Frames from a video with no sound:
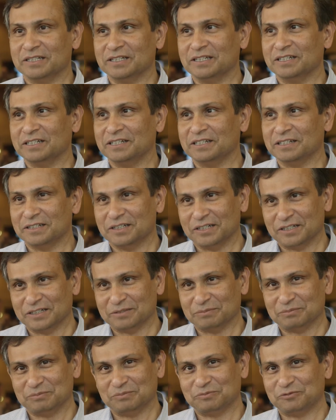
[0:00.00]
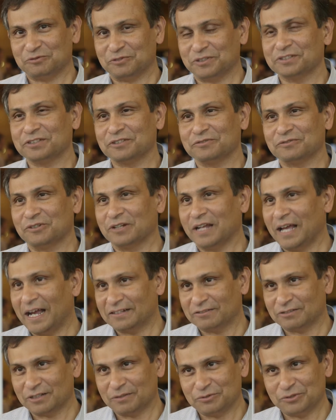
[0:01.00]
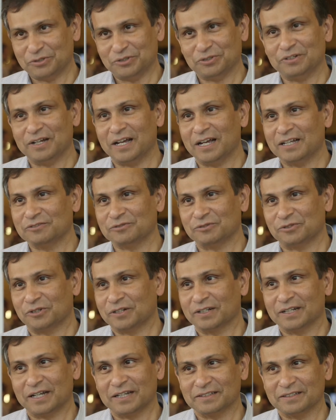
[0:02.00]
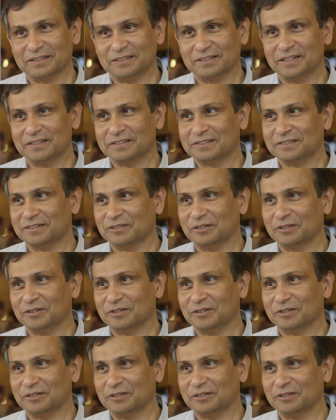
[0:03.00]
The first of all, hats off to you guys for organizing this.